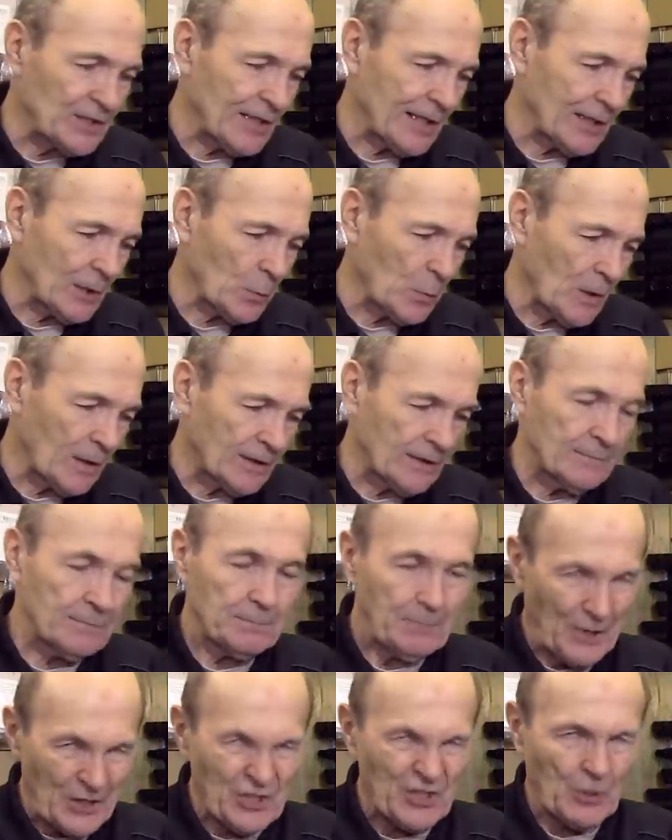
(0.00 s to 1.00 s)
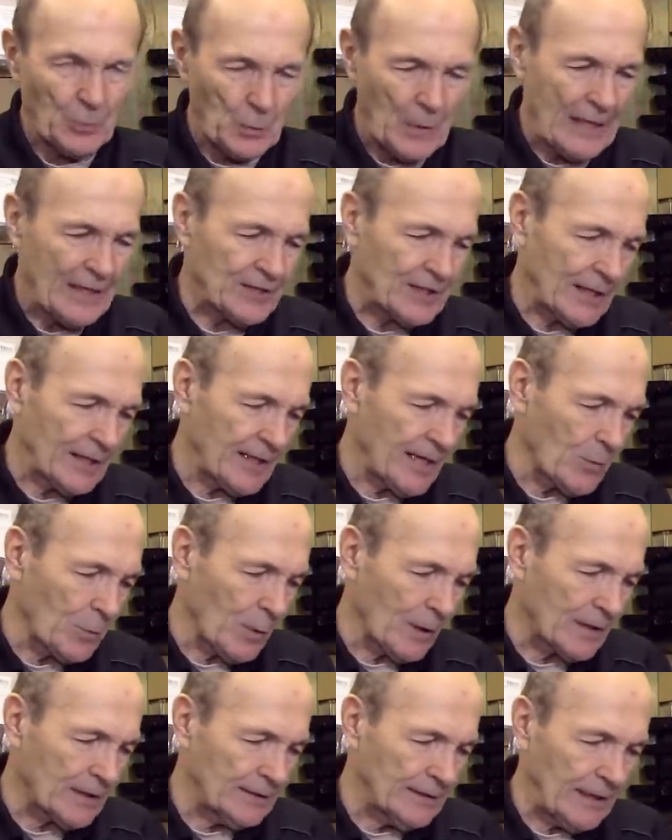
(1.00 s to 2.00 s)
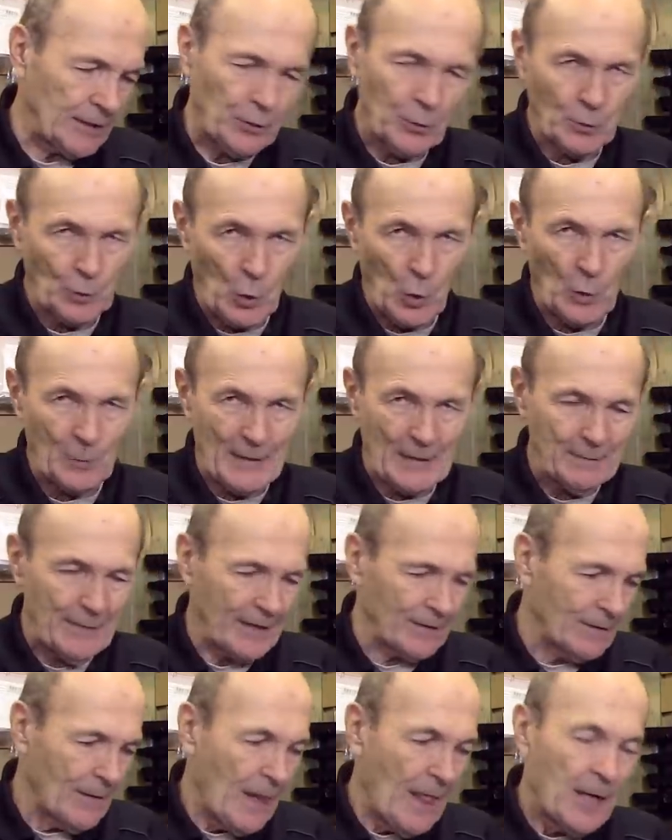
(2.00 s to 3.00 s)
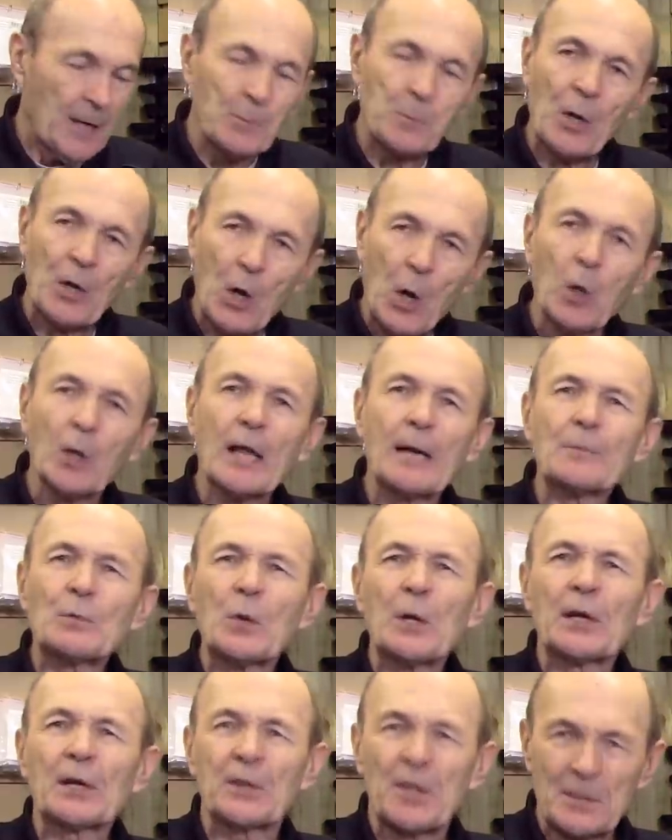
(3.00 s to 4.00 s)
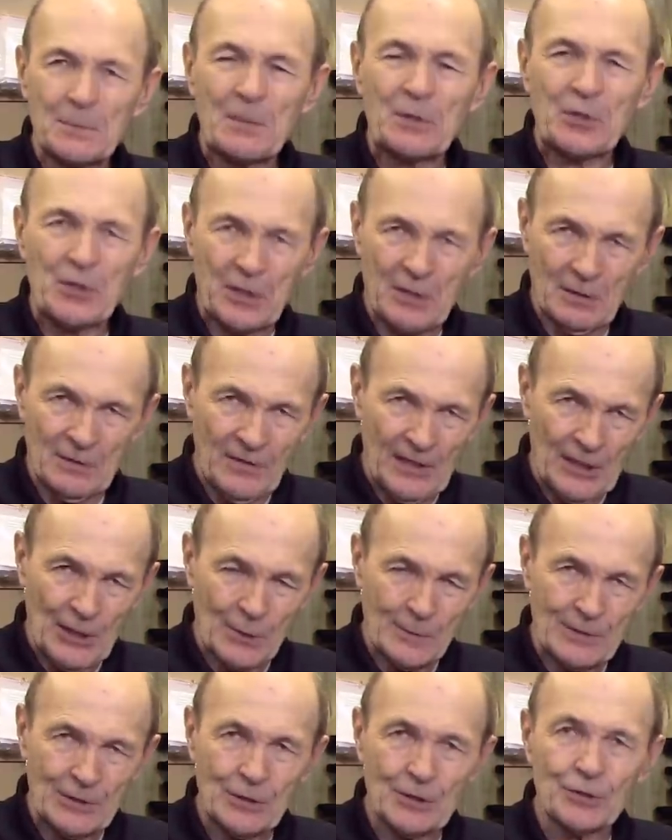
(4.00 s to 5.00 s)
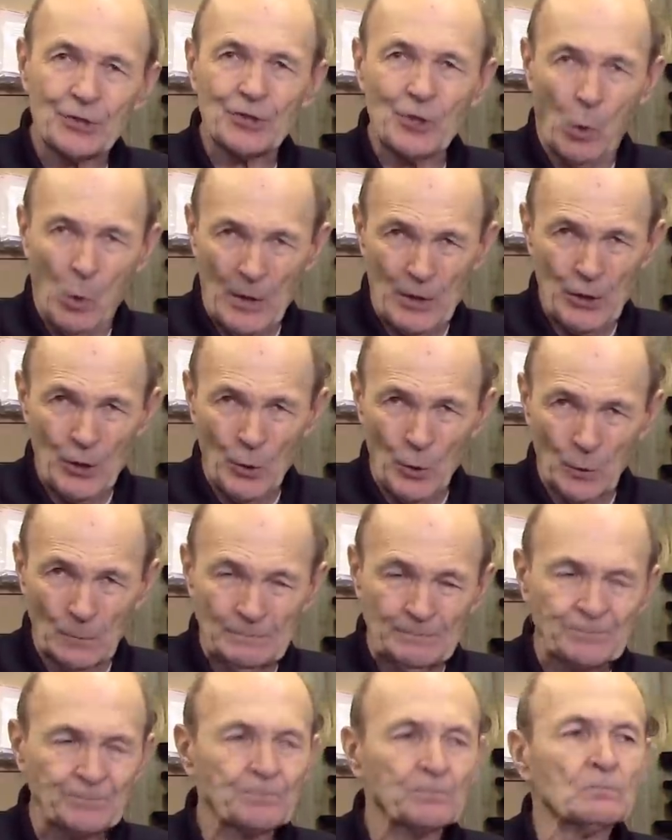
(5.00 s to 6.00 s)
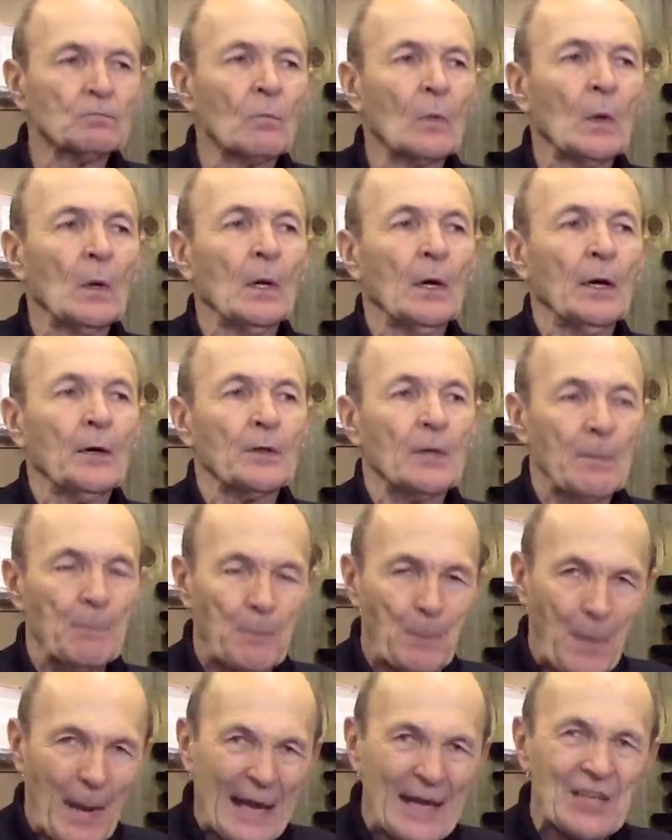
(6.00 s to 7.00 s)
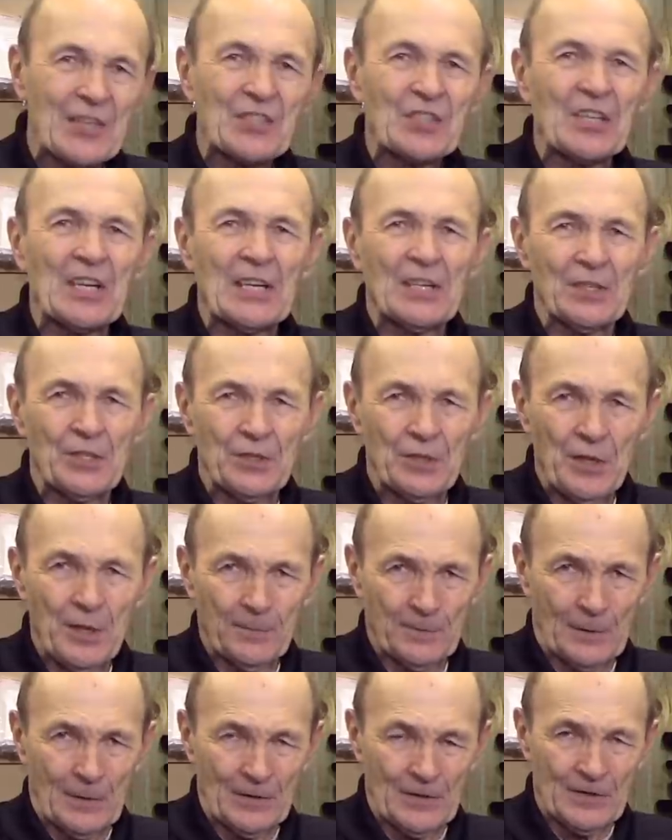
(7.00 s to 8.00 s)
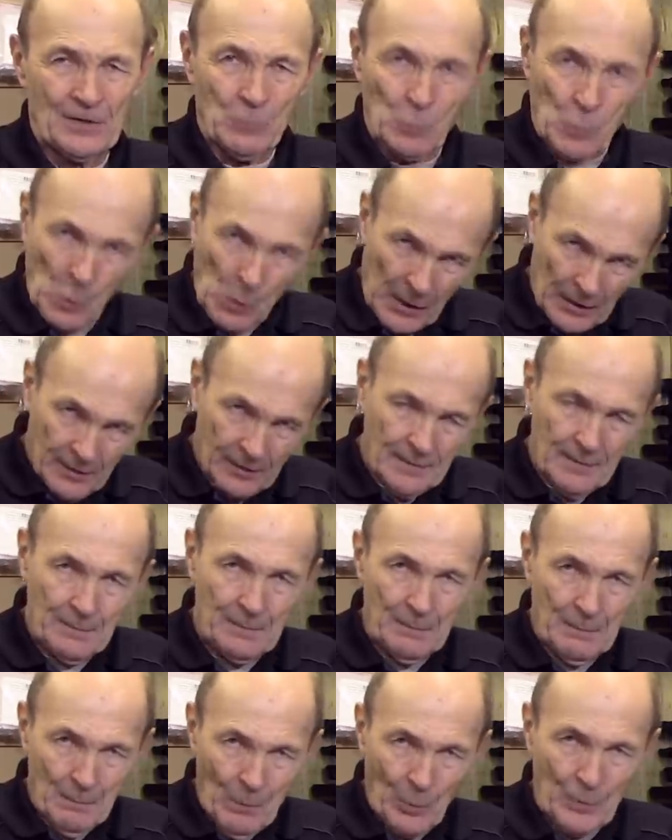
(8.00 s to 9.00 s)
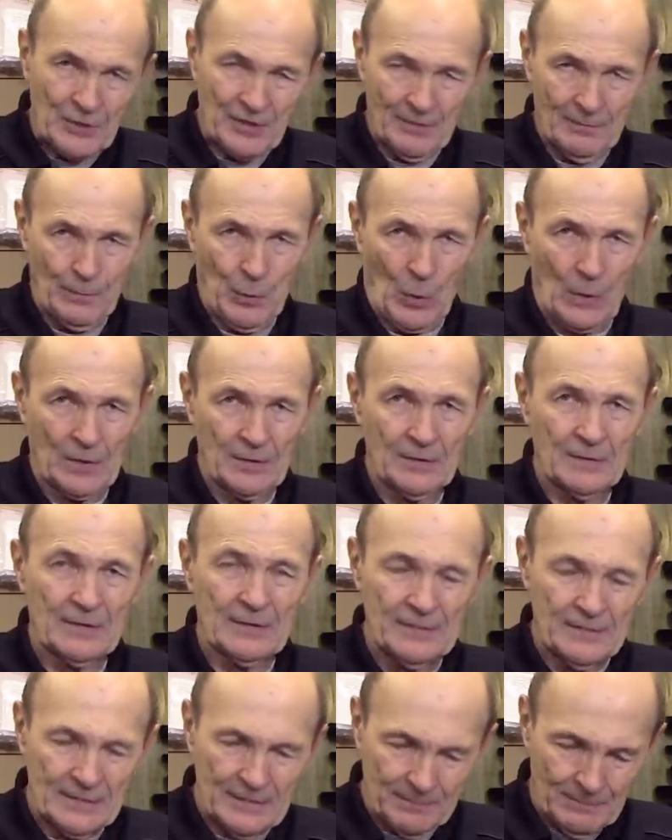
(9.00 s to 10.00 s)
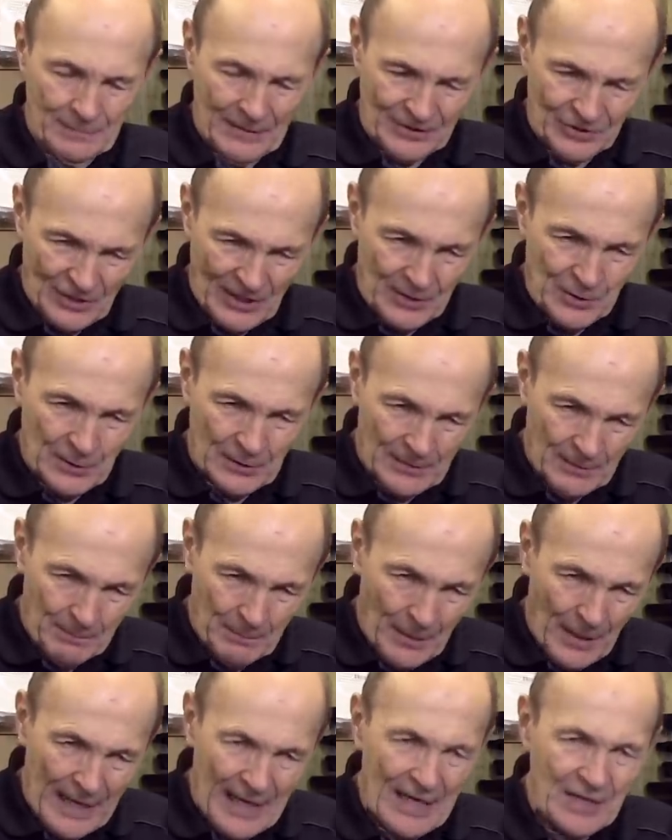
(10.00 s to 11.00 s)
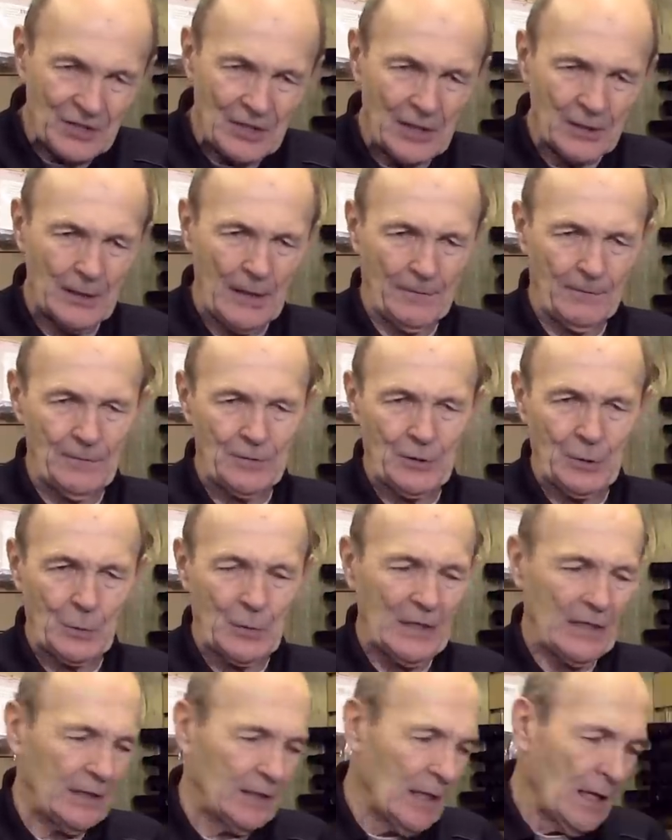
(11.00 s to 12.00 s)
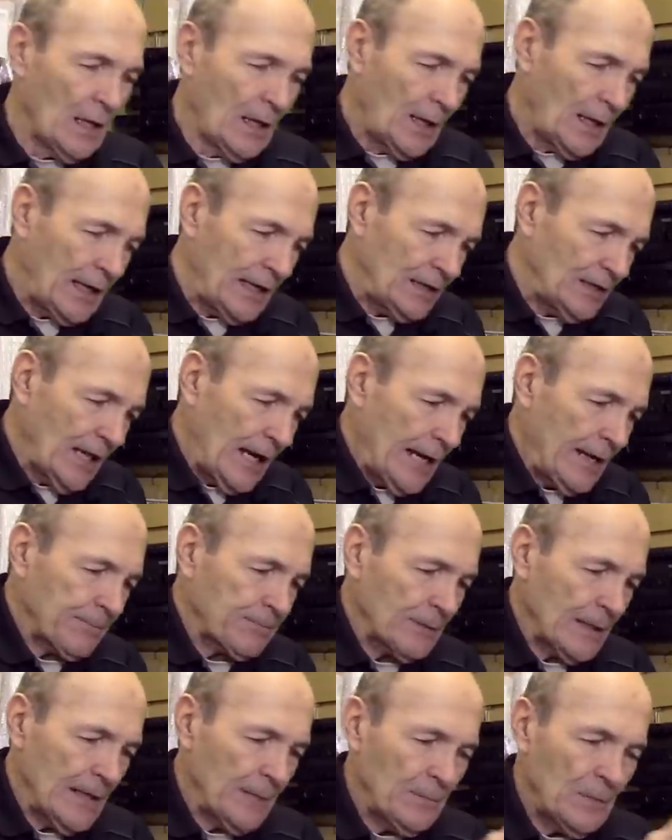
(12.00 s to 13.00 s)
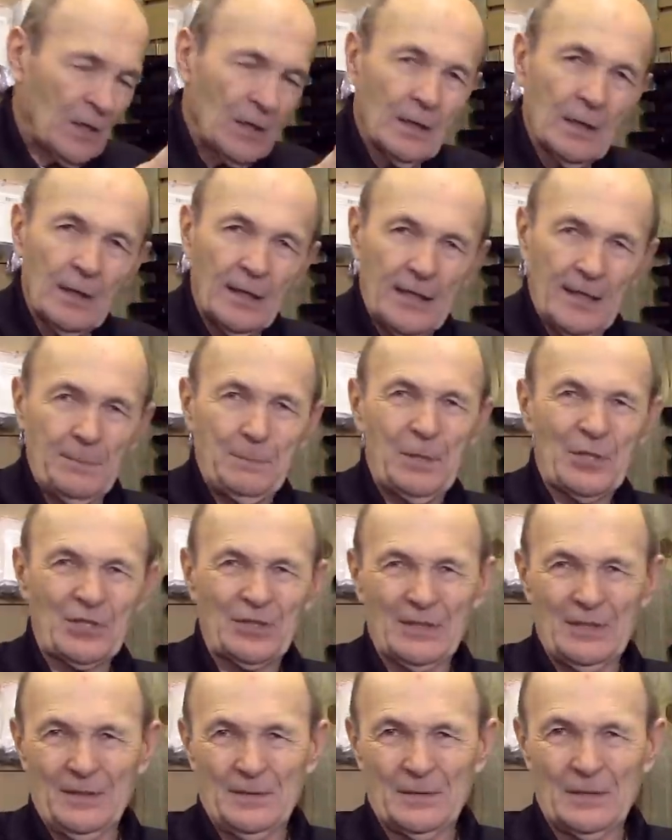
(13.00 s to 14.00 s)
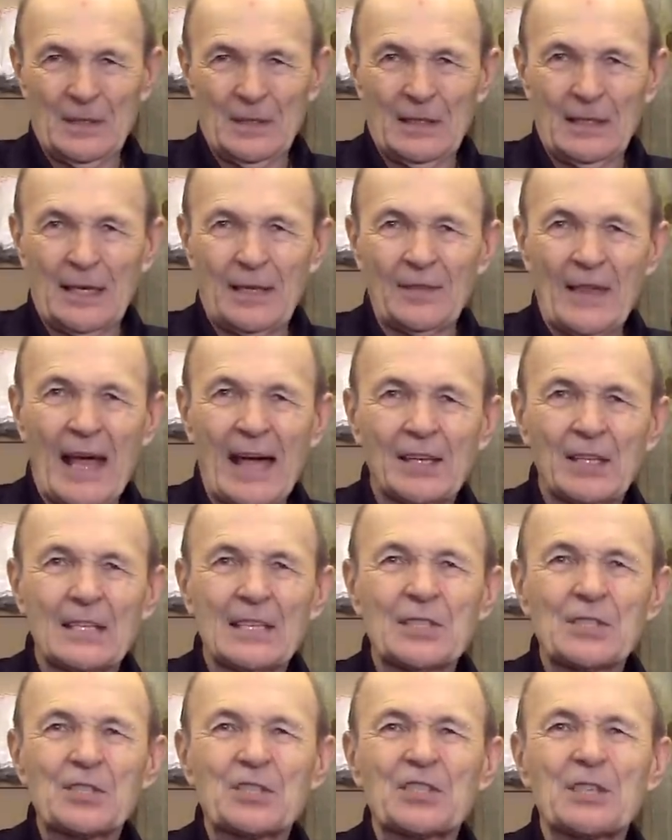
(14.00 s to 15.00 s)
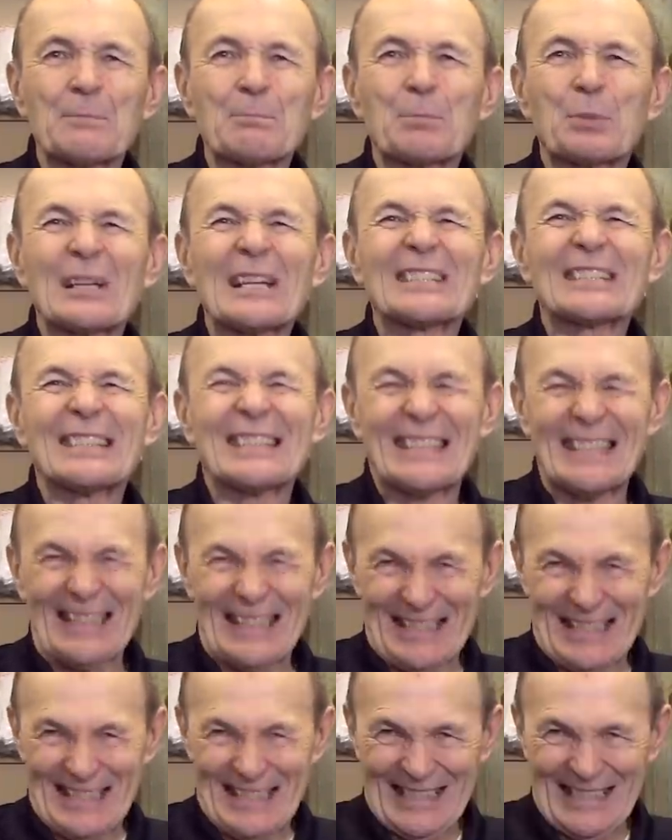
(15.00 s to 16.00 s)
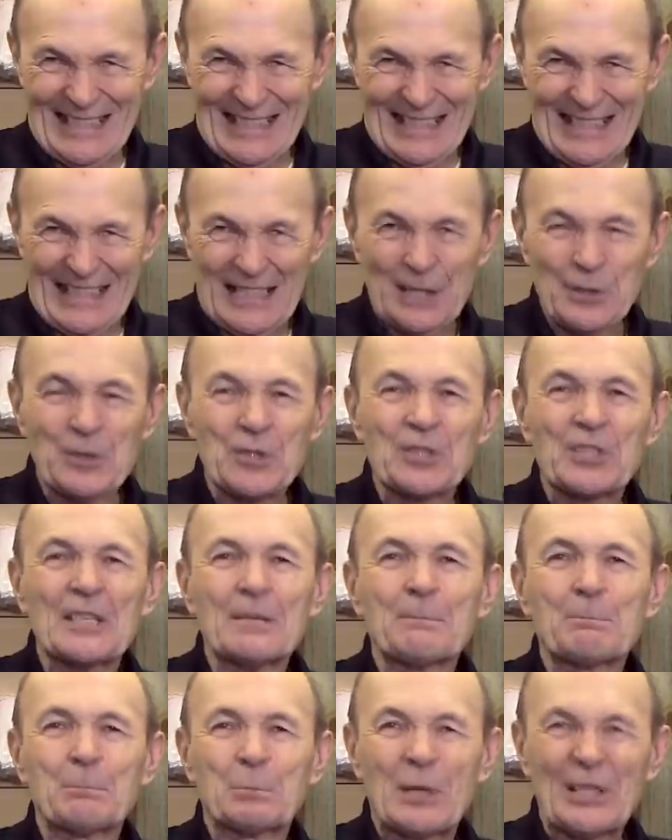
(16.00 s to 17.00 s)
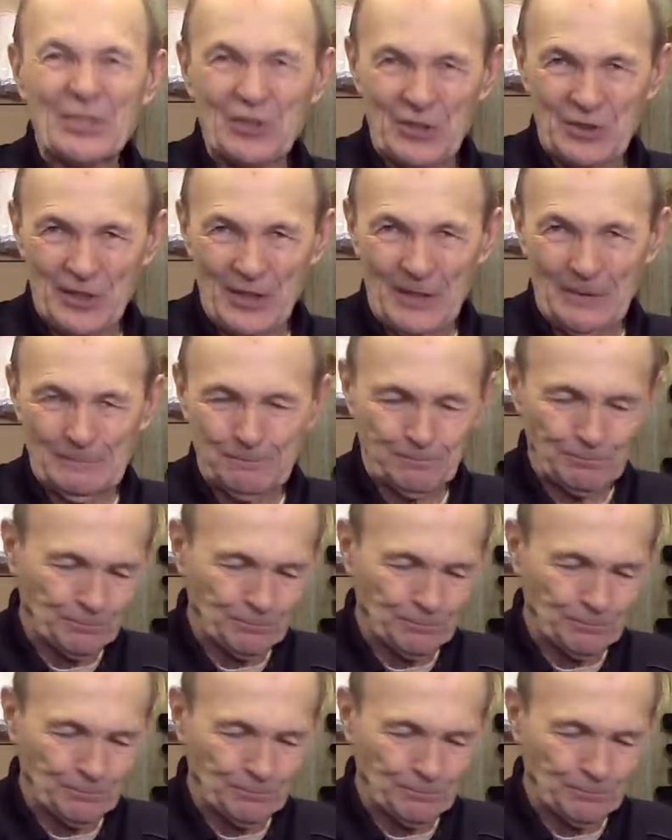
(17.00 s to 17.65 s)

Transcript: how they work, and piston regs, how they work, and then you'll know a bit better. But all I'm doing in this particular video is just showing you the basic difference. One of the most important, essentially the basic difference between a diaphragm and a piston. And that is simplicity. Simplicity.